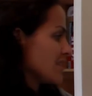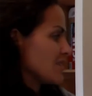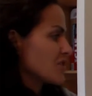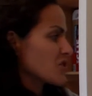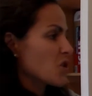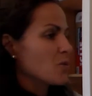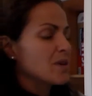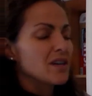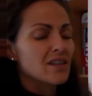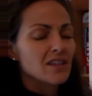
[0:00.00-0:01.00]

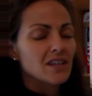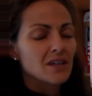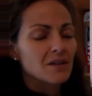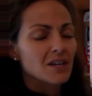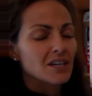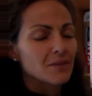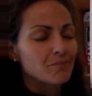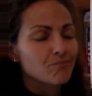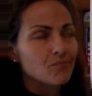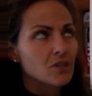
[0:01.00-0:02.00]
SCOBY and the
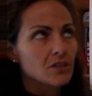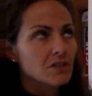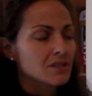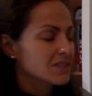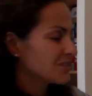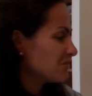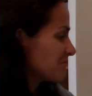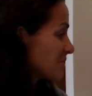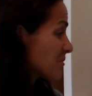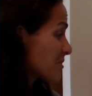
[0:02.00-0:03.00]

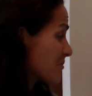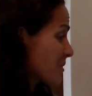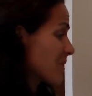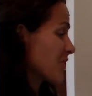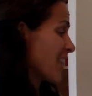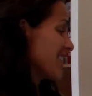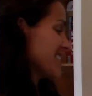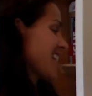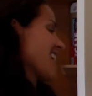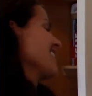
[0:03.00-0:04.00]
what was I trying to
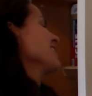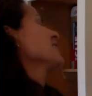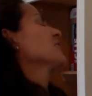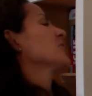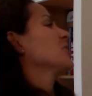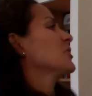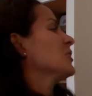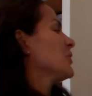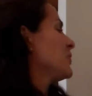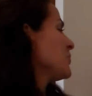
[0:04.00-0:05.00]
say?
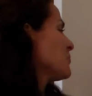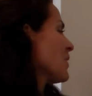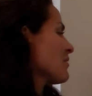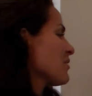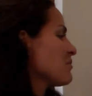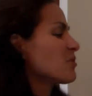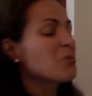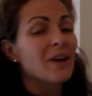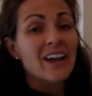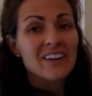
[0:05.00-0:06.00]
you want the
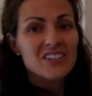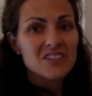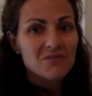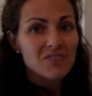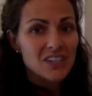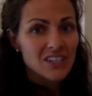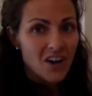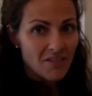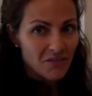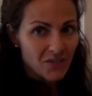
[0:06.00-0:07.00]
probiotics to feed
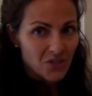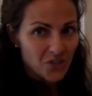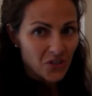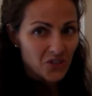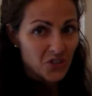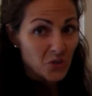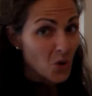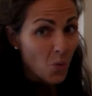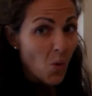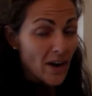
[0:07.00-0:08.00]
off of the sugar, so you
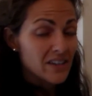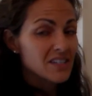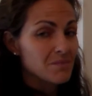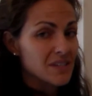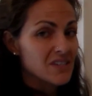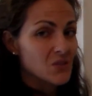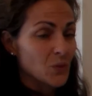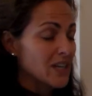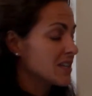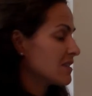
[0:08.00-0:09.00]
don't want it to be
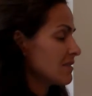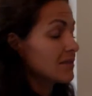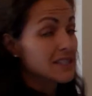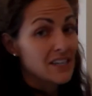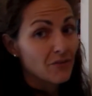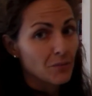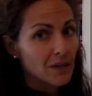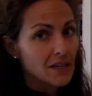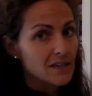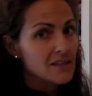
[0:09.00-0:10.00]
sweet, except for
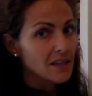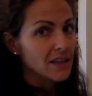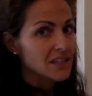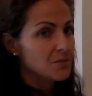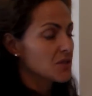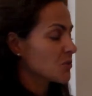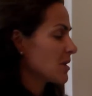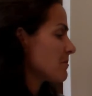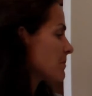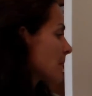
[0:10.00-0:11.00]
my kids, they like it to be
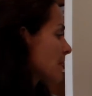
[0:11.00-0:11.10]
sweet.